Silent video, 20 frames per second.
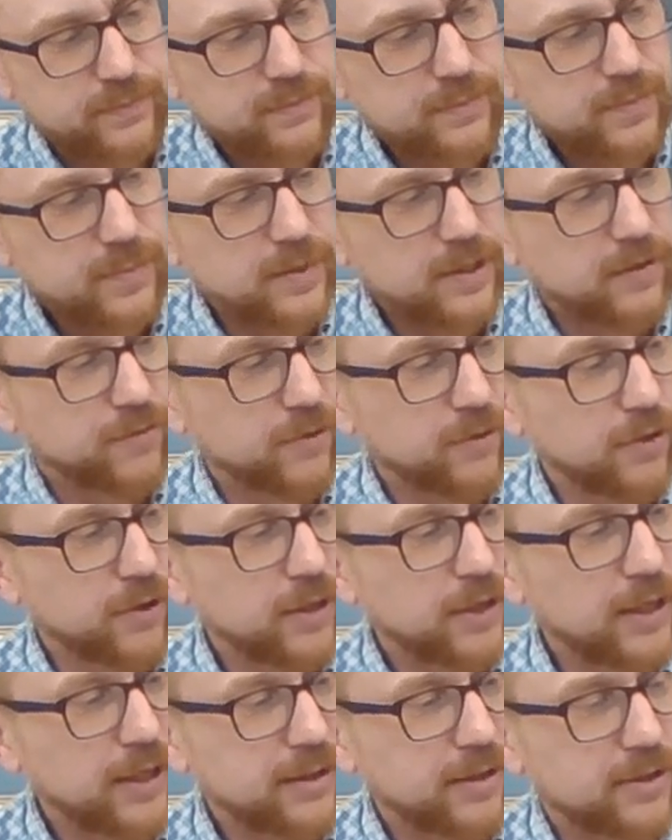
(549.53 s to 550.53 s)
if you're looking at
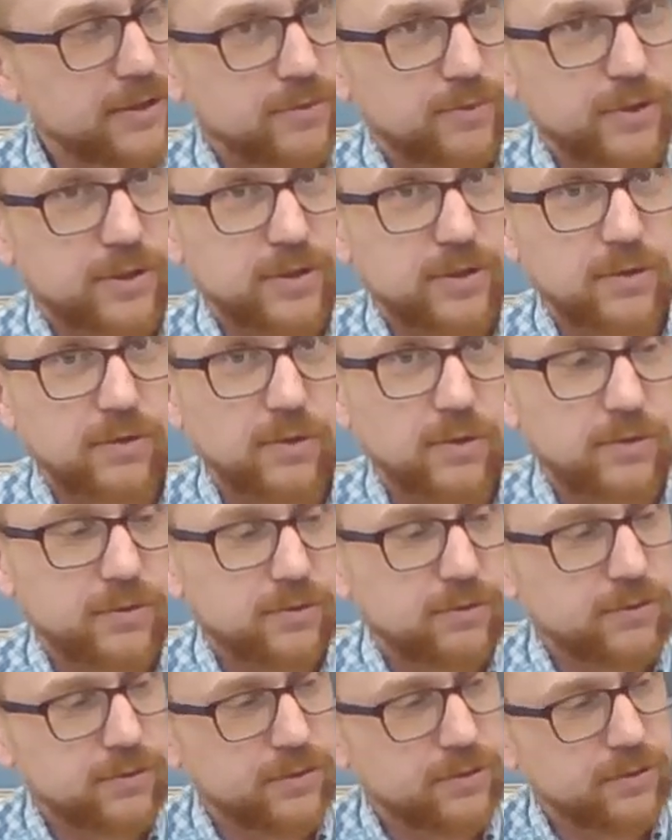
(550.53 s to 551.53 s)
the switch, the gold screws are
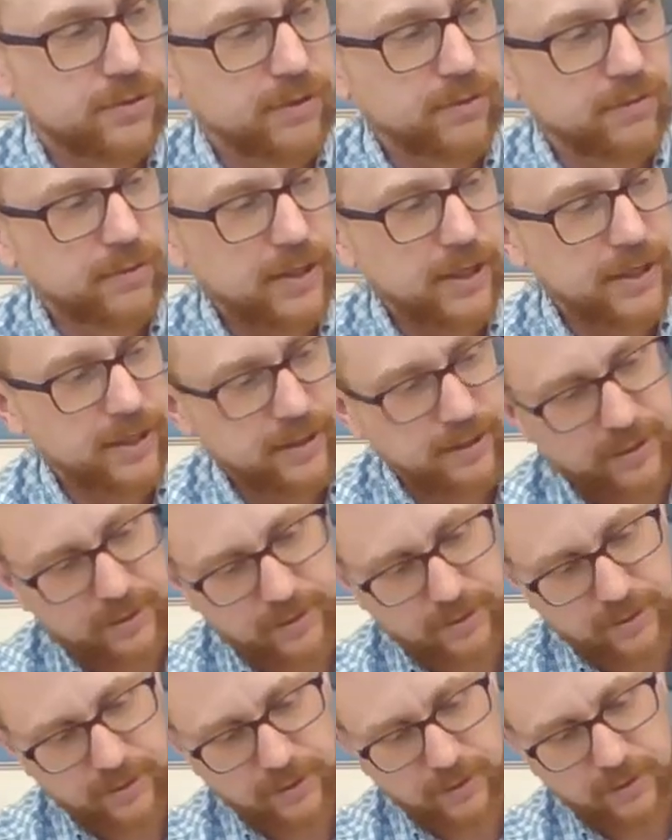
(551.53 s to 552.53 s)
to the right,
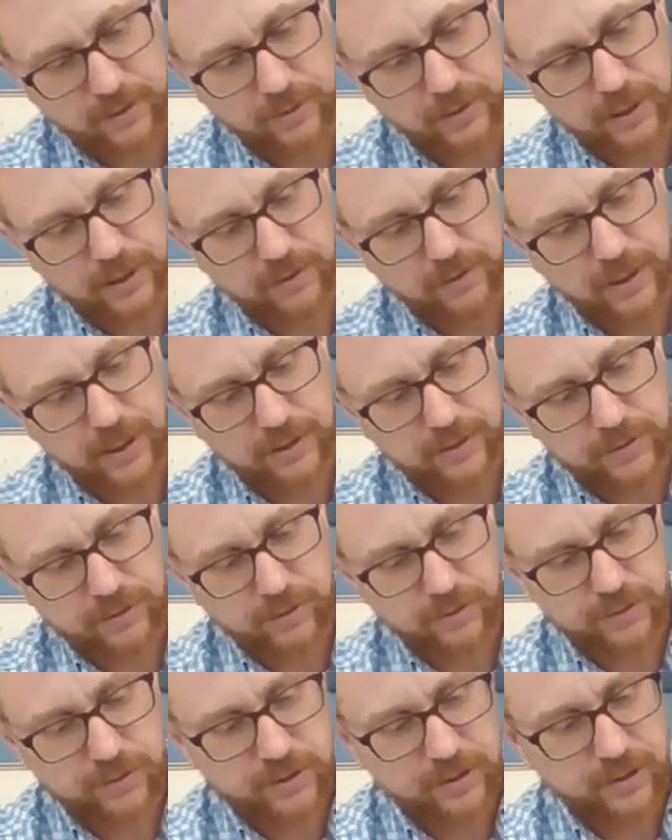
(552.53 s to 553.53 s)
the green ground screws
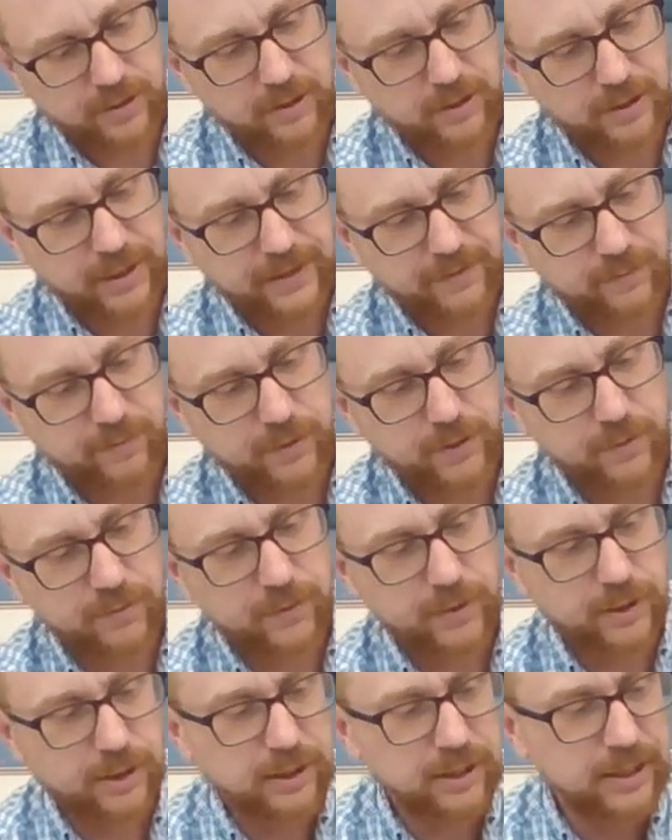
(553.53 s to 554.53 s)
to the left. We don't really
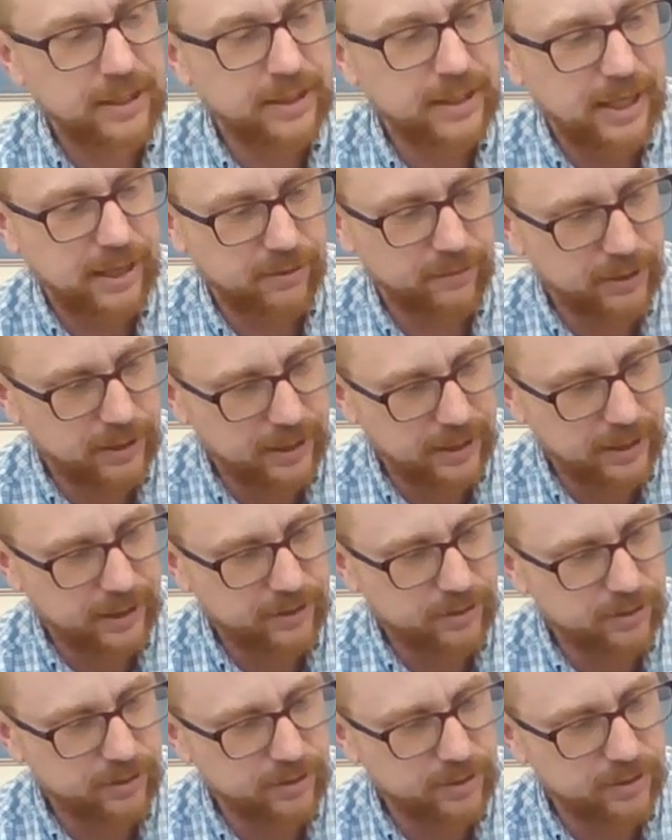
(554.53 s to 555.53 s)
need that. We can actually
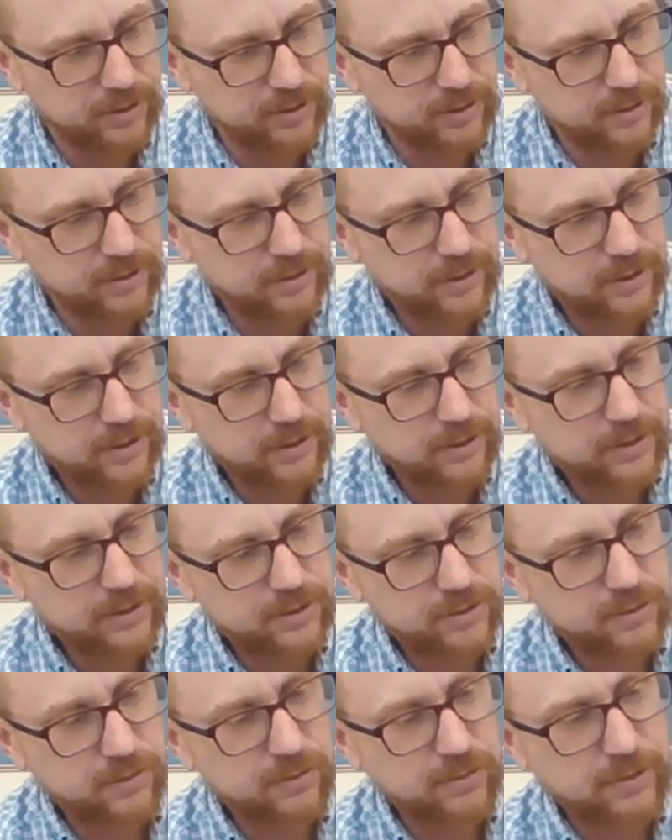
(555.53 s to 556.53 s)
just
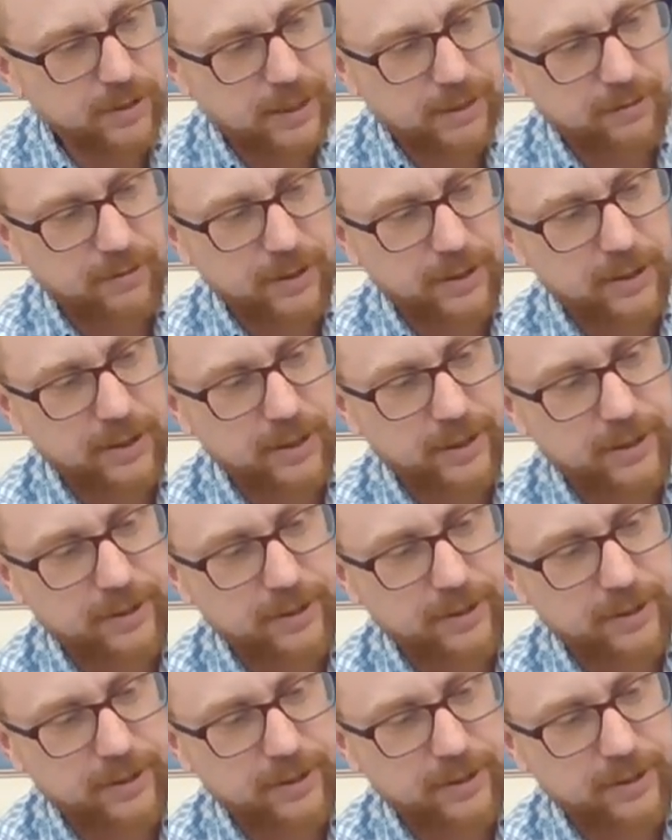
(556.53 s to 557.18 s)
screw that right in.